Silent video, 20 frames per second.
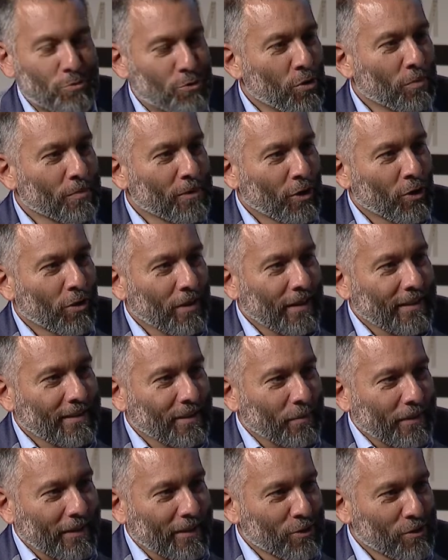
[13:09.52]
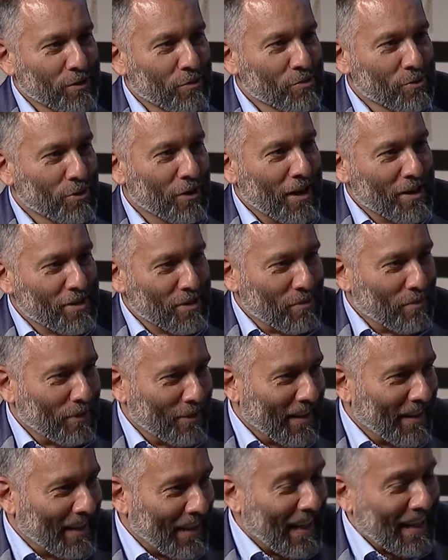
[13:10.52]
jumped the gun a little bit because I was going to ask you about
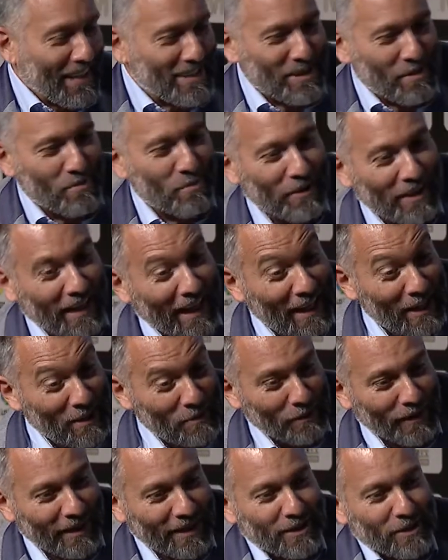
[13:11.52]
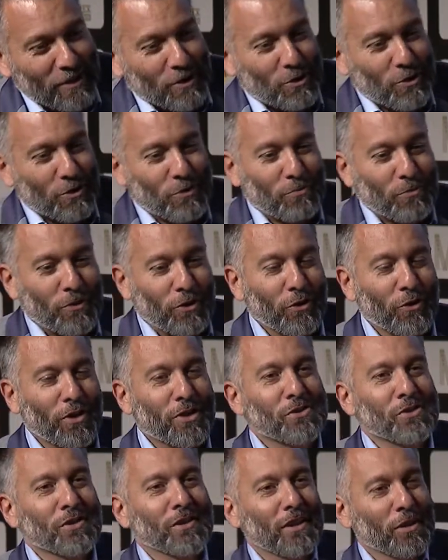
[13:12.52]
that later. But anyway,
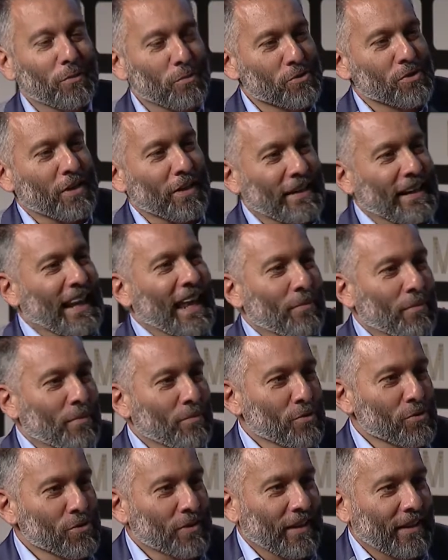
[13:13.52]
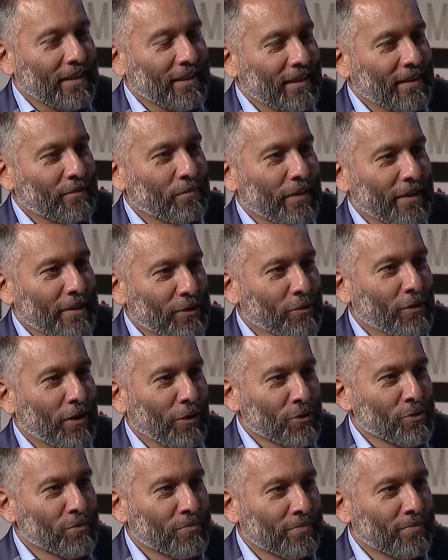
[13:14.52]
originally it was an 11, wasn't it? And but you got
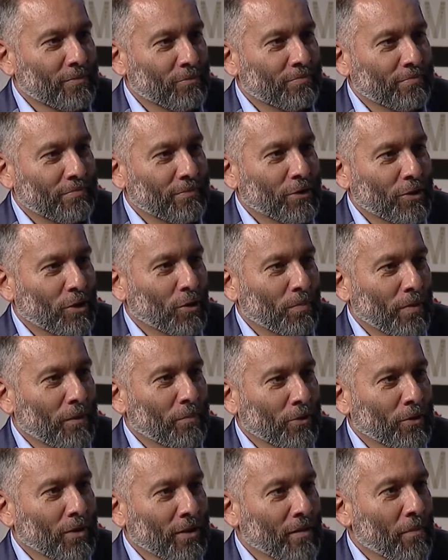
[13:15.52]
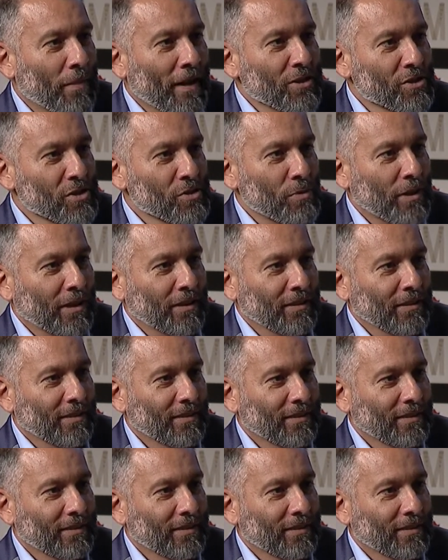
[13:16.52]
you got people on the bench as well.